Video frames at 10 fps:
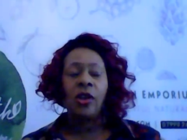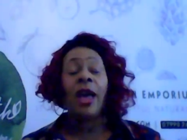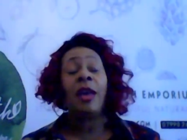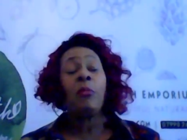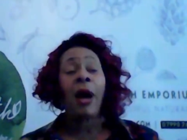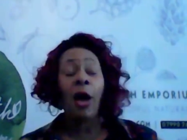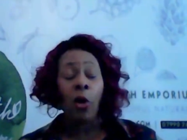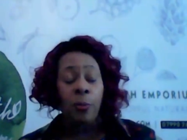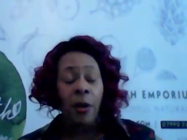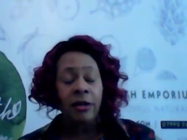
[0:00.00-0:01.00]
in my
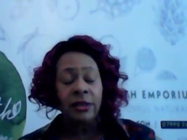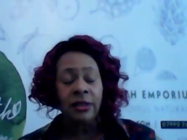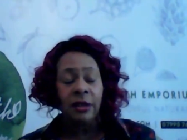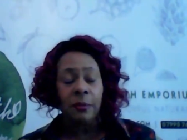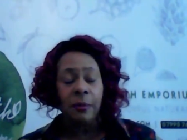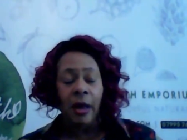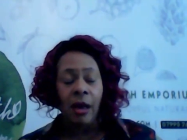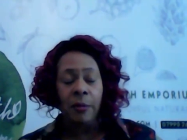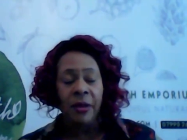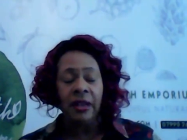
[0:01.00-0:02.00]
own personal
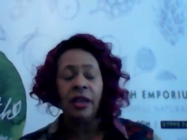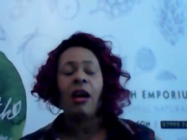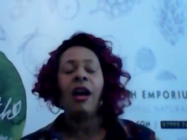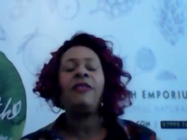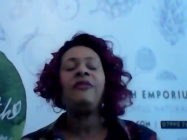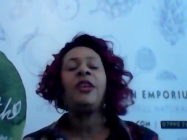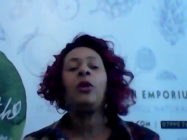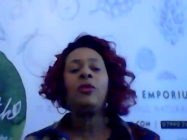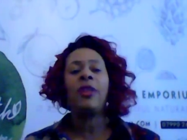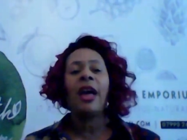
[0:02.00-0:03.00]
opinion, I
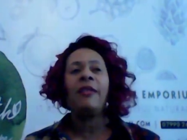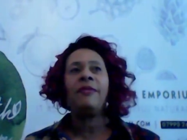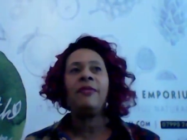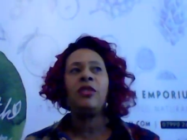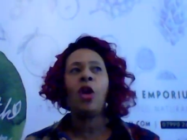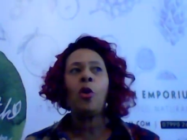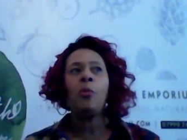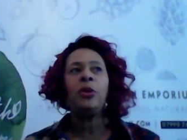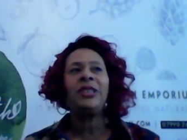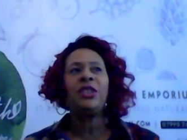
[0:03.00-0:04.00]
feel that
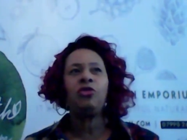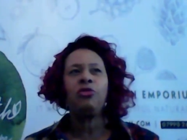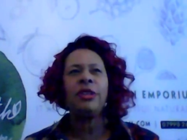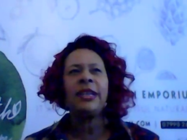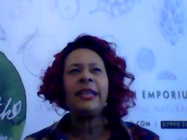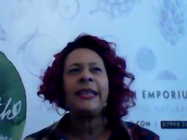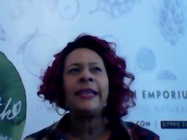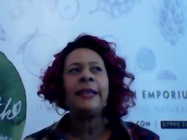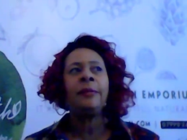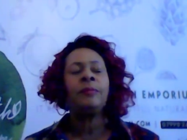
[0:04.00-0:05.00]
nobody's
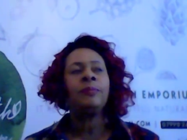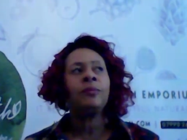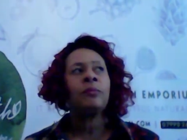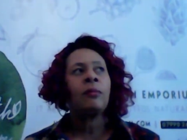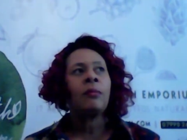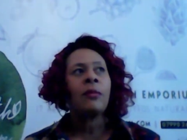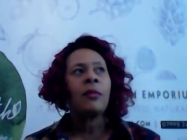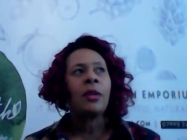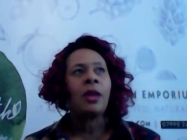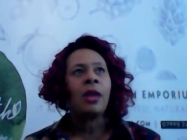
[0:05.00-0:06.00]
really
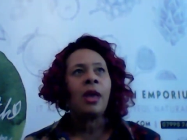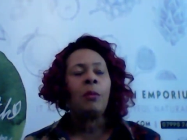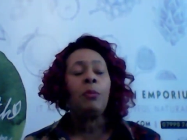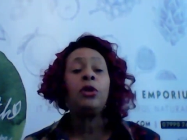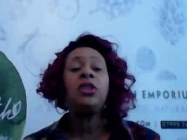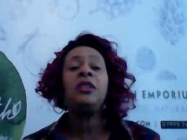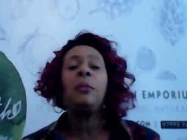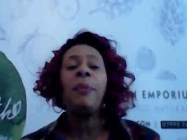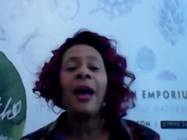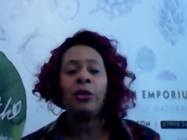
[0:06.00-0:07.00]
pushing the
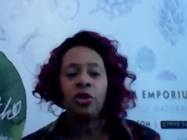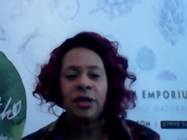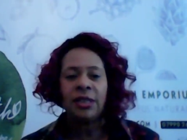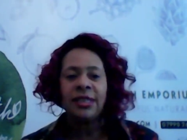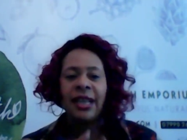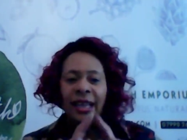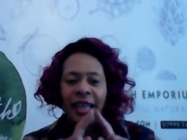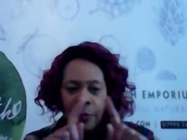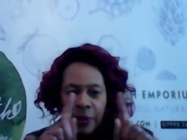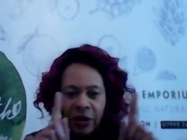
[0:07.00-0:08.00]
boundaries. They're
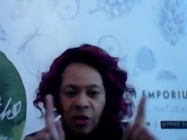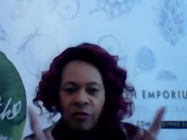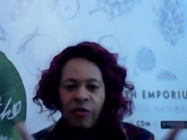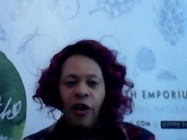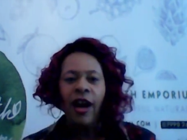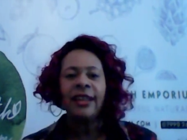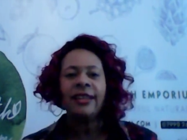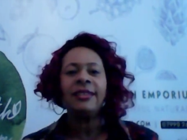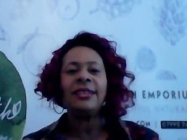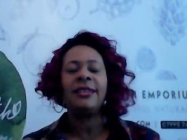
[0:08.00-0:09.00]
keeping
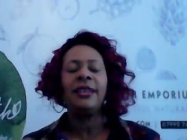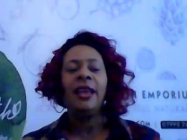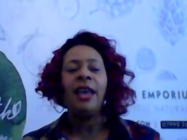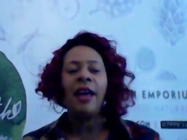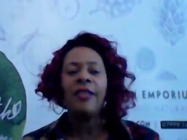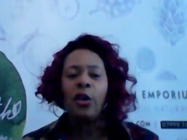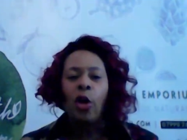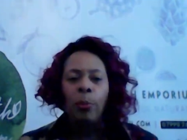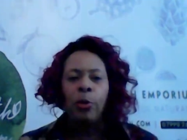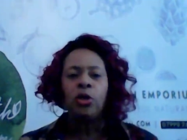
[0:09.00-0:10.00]
confined and they're
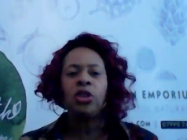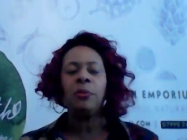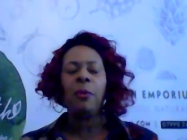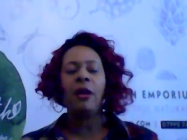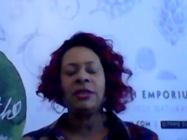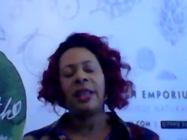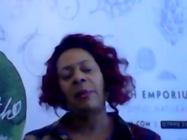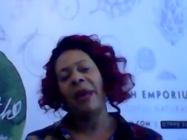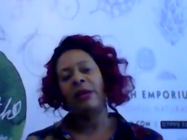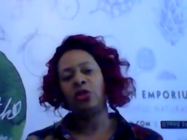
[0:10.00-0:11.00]
not pushing past that
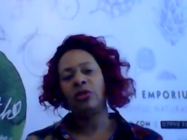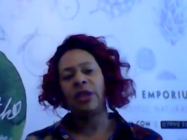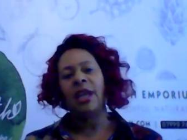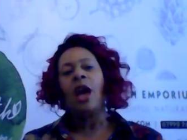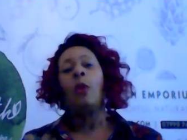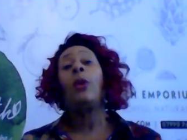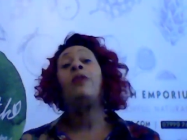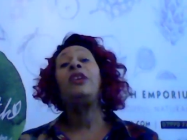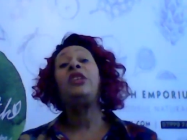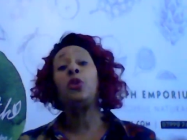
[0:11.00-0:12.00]
boundary where
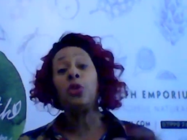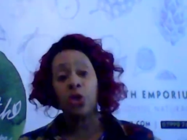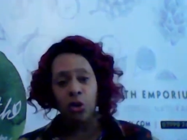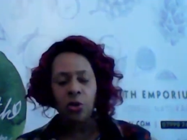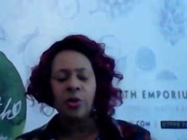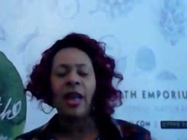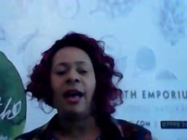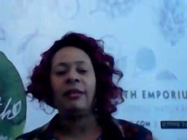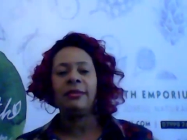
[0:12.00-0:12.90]
we used to do that.